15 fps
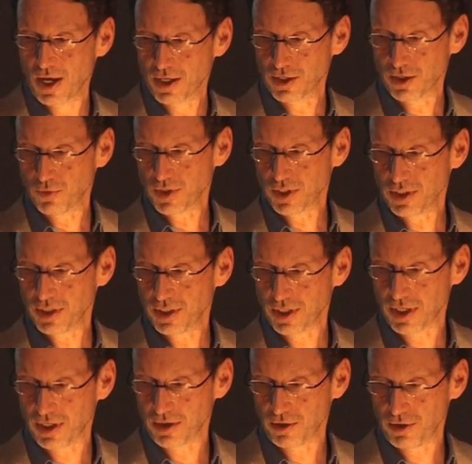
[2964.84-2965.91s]
So just to
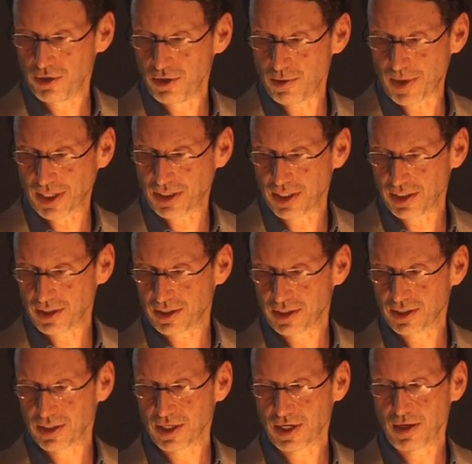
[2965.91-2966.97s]
conclude about
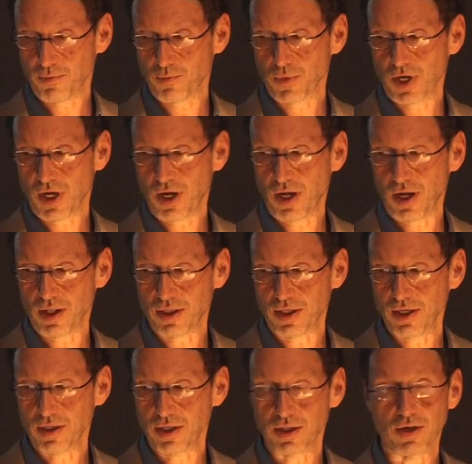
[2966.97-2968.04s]
this, um, I
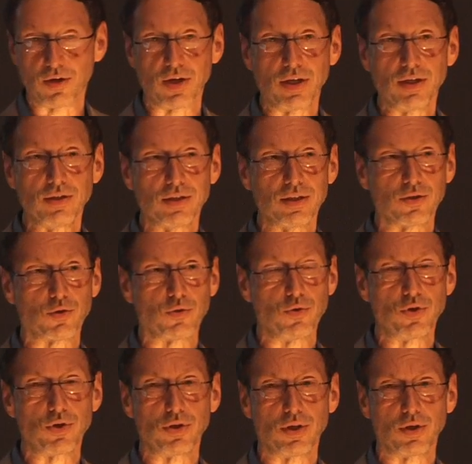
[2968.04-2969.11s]
think that there is this
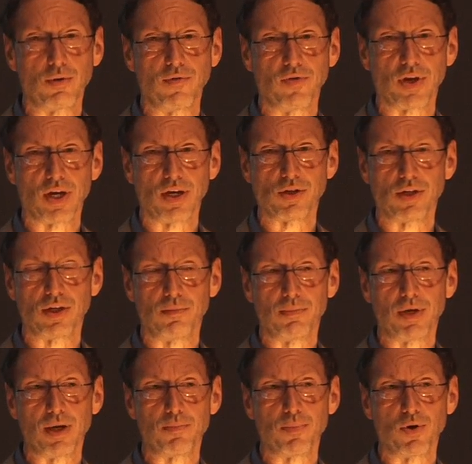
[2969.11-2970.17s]
crucial equivocation in
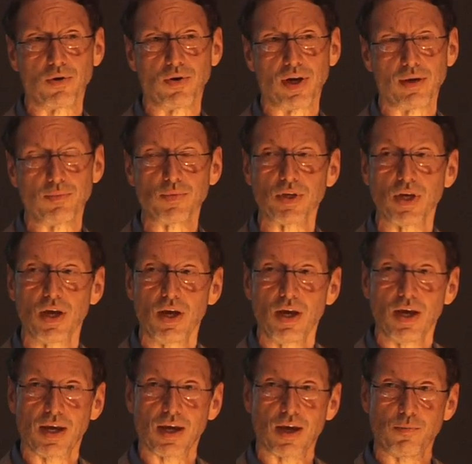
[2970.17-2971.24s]
many programs.
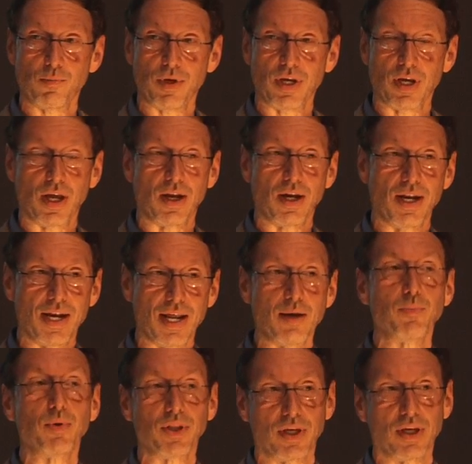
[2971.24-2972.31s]
It can be an
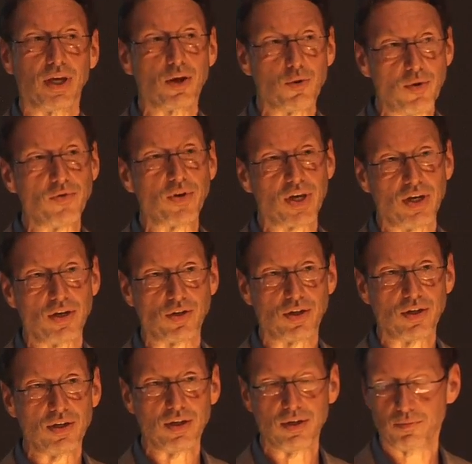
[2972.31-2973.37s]
enabling
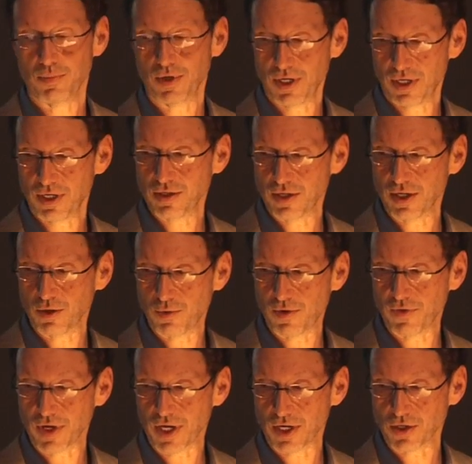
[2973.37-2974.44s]
equivocation, but it is an
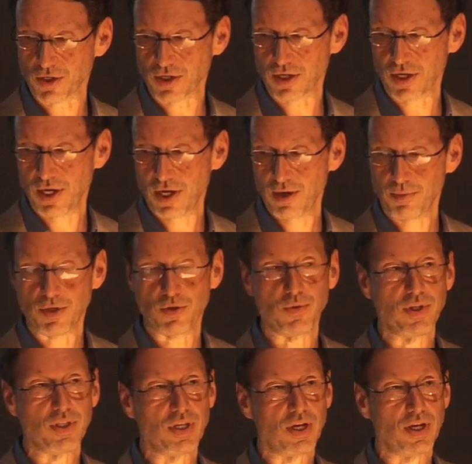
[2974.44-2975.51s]
equivocation
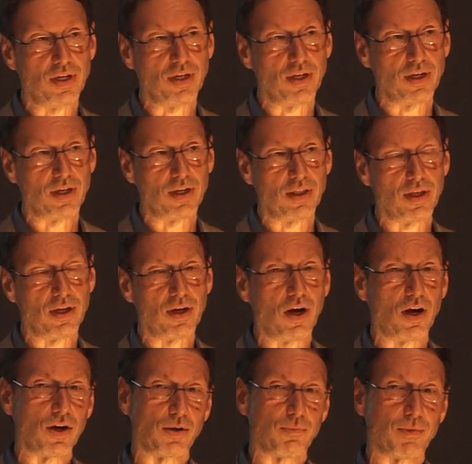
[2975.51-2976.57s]
between the idea that
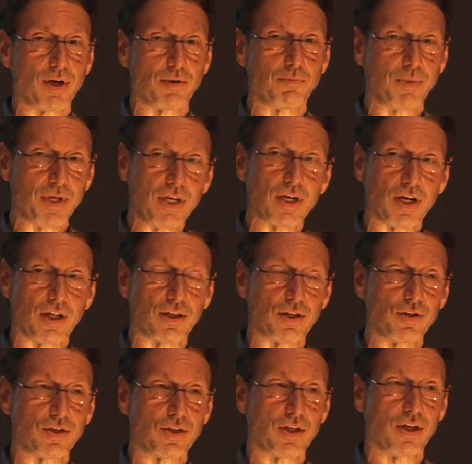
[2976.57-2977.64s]
art might be
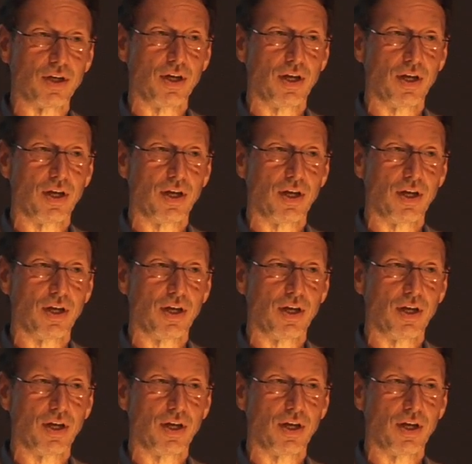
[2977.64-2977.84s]
knowledge,